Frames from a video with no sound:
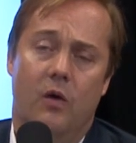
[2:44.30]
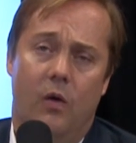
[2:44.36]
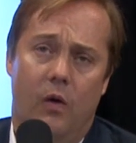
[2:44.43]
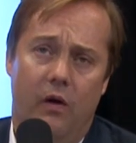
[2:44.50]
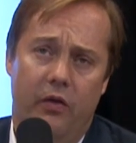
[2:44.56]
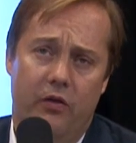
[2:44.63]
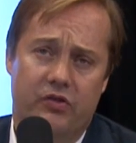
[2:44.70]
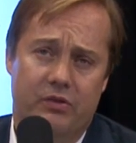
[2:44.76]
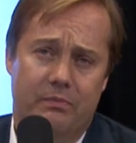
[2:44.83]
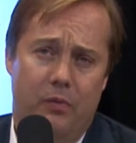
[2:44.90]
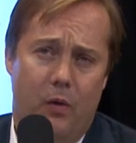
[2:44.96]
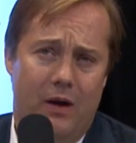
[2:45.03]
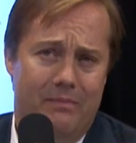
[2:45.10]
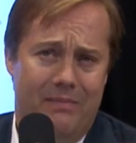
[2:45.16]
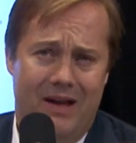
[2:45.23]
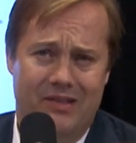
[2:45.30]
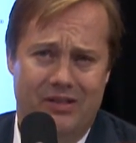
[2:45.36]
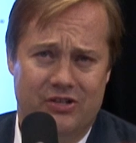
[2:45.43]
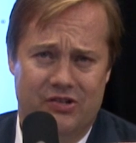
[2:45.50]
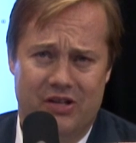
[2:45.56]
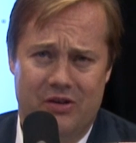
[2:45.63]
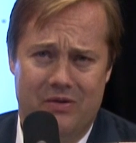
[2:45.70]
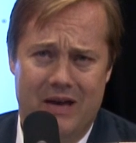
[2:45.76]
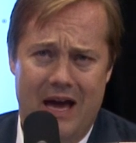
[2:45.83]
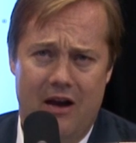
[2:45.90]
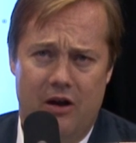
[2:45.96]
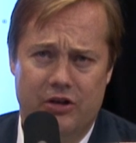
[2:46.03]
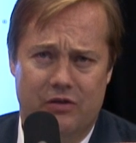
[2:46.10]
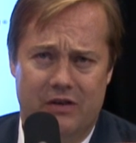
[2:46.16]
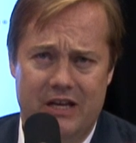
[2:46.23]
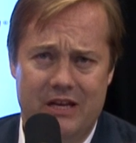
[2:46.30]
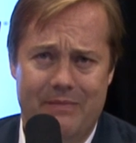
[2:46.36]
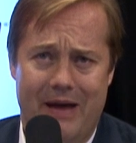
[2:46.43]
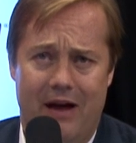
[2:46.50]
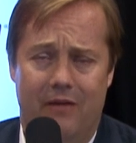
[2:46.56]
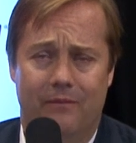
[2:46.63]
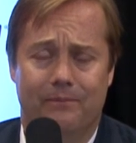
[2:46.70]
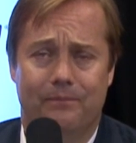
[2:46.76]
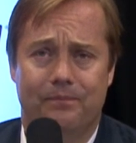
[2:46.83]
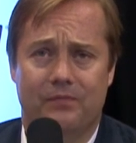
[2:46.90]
all those important messages that you get on your email